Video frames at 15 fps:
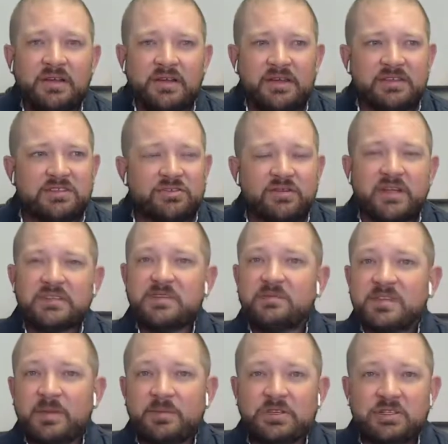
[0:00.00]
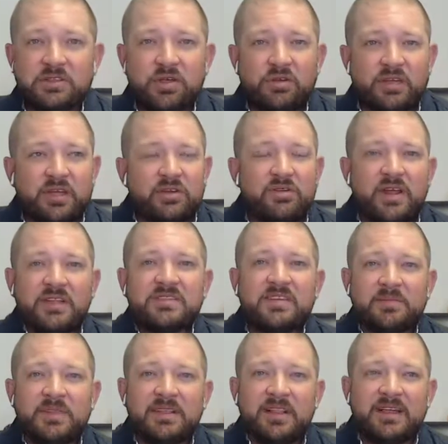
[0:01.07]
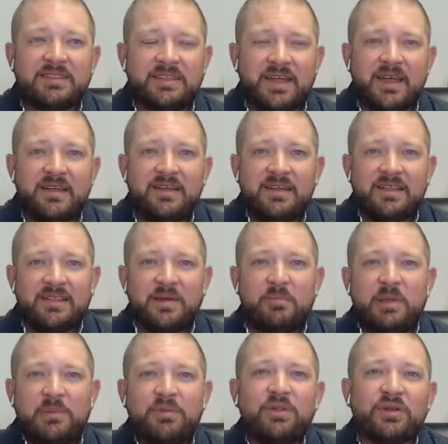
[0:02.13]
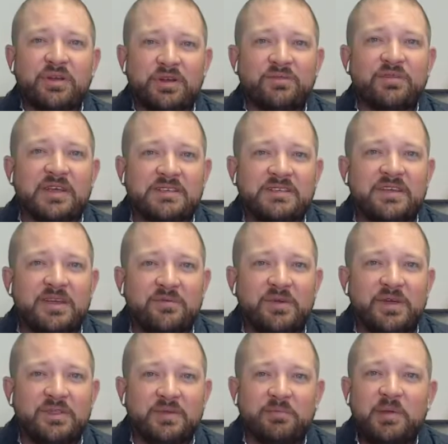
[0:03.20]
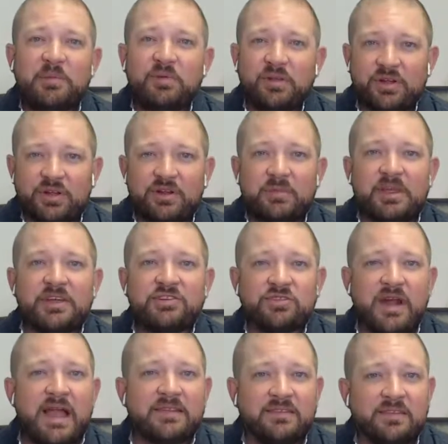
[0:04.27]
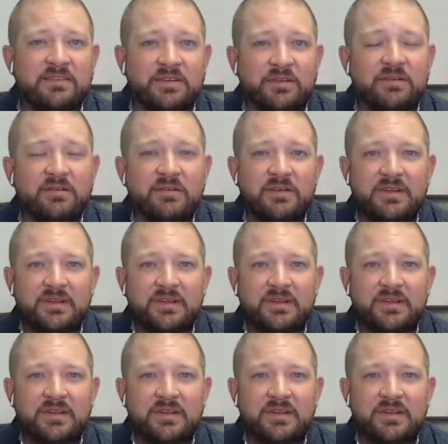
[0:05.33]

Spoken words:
is create some type of slogan, create something like that people are going to resonate with and people are going to be attracted to.